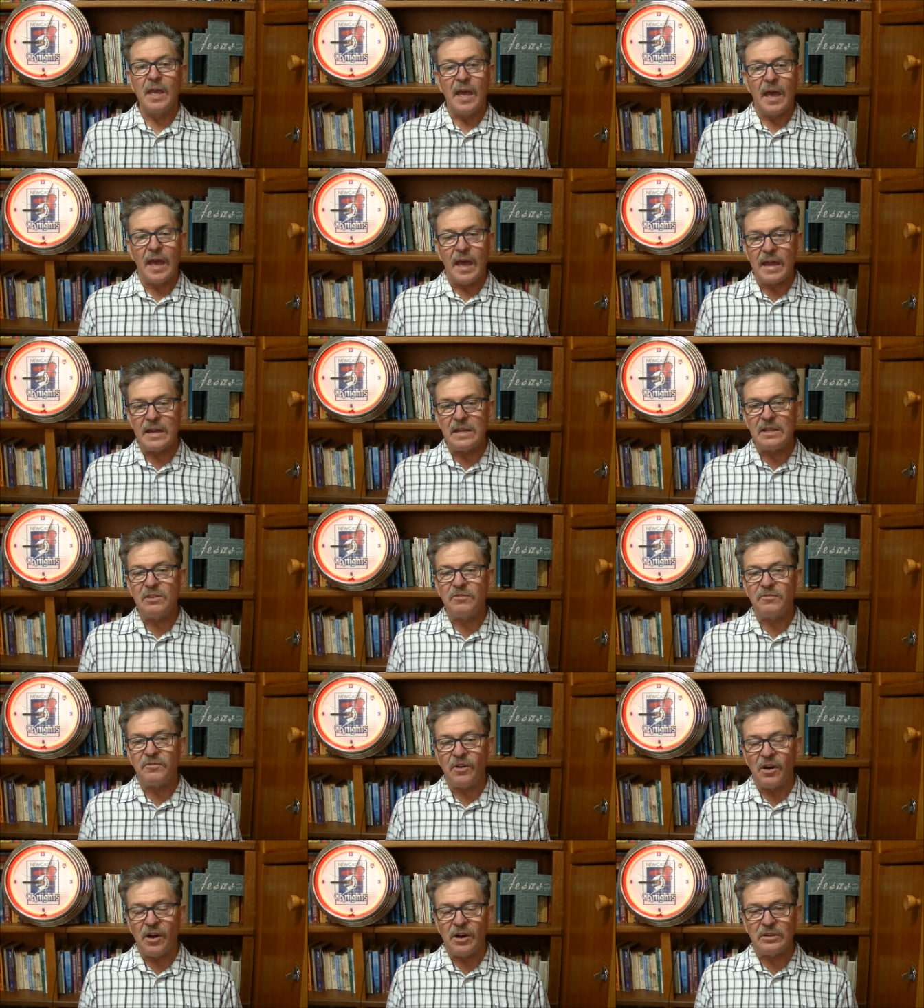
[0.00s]
And in the
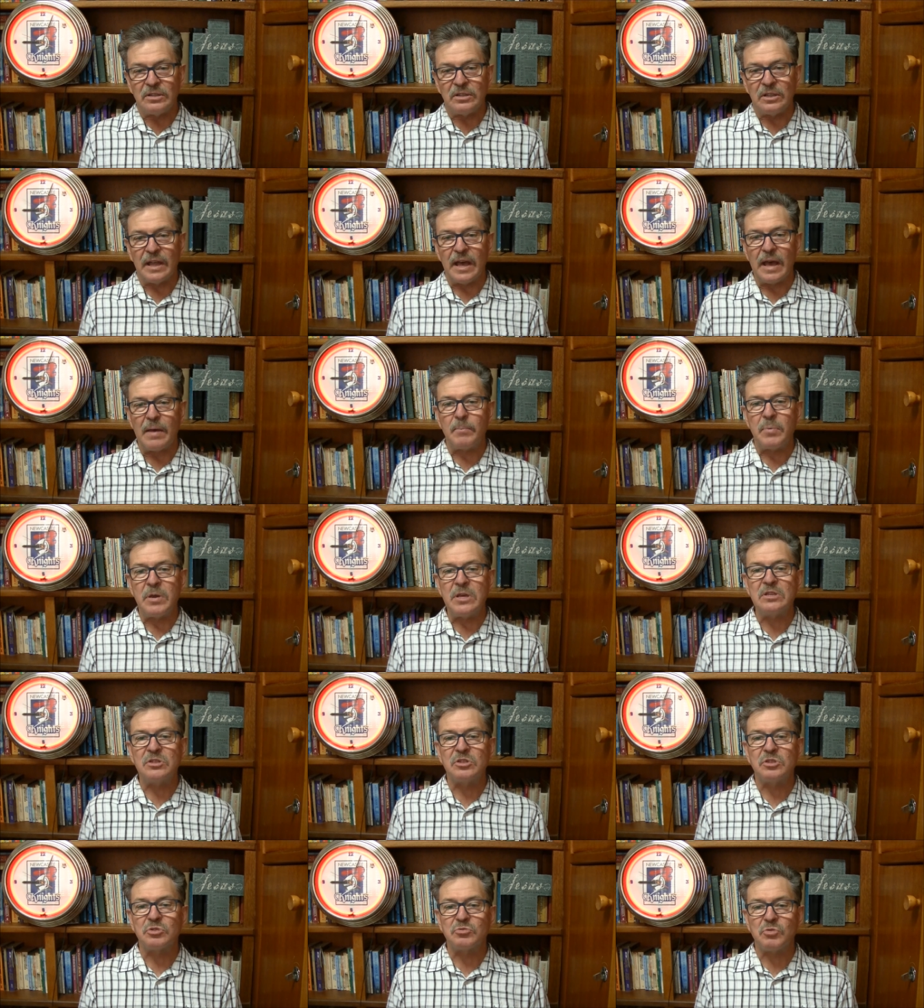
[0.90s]
final lap, he
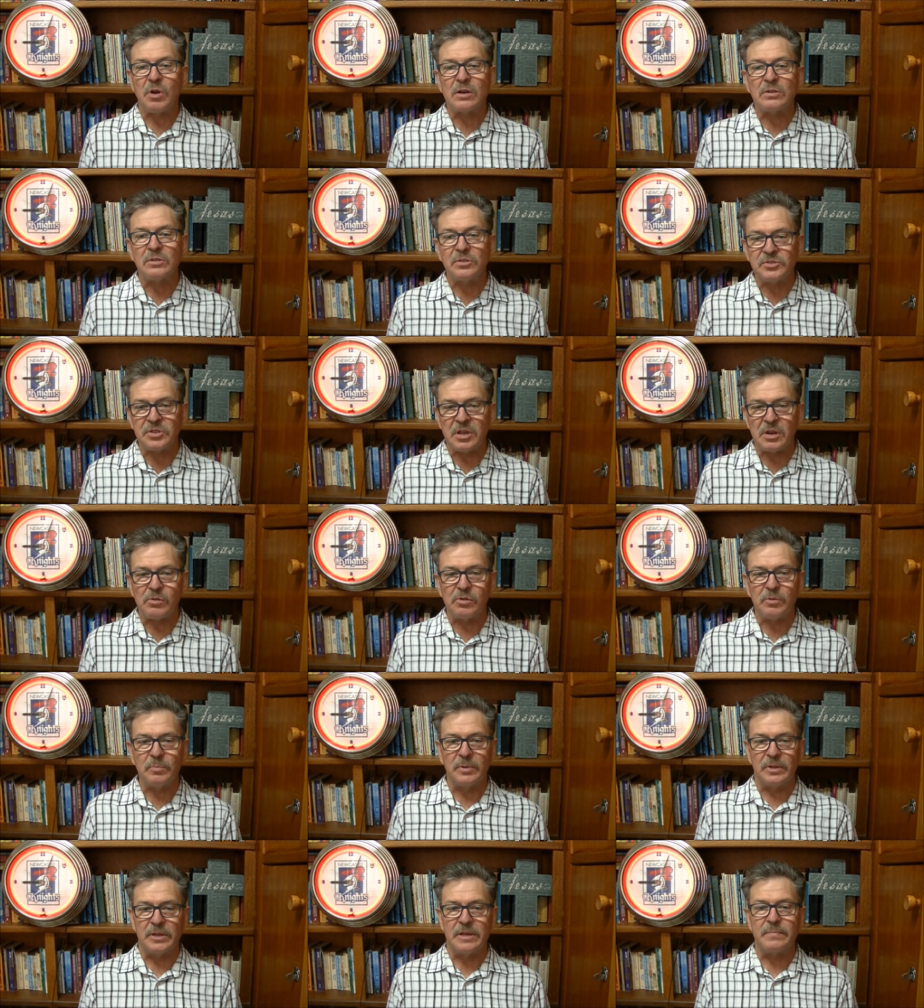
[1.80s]
struggled
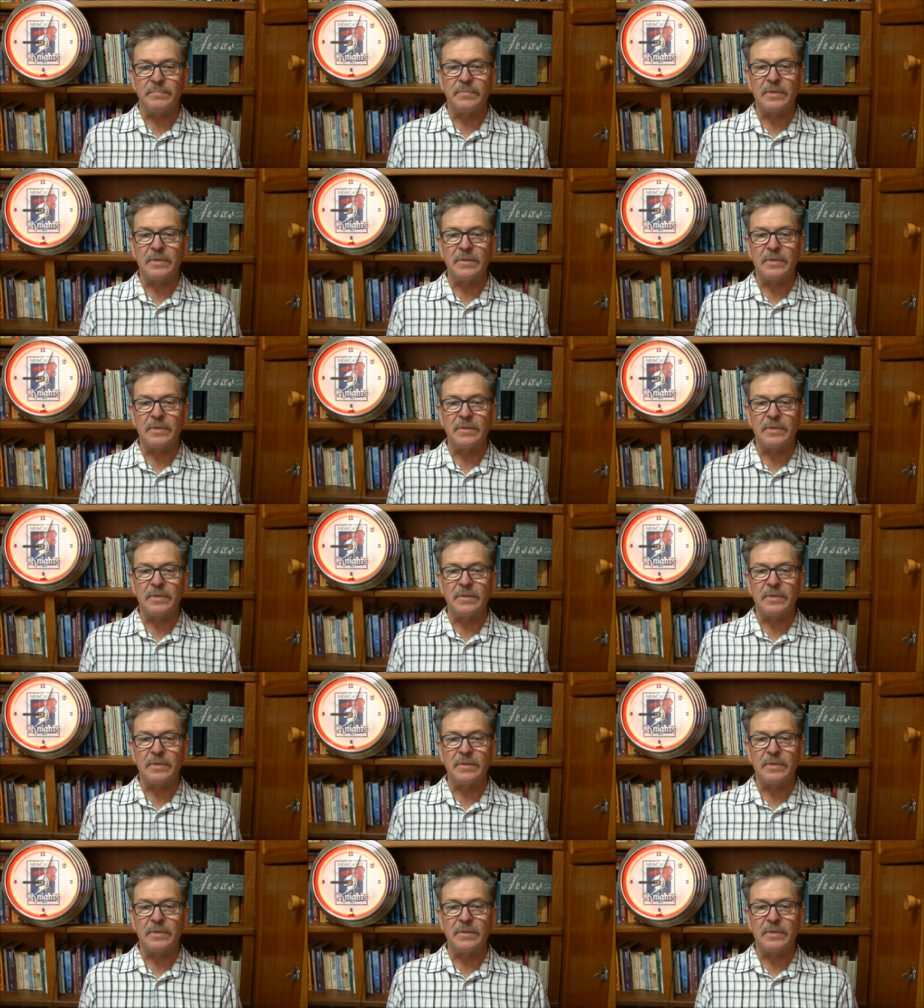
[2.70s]
terribly.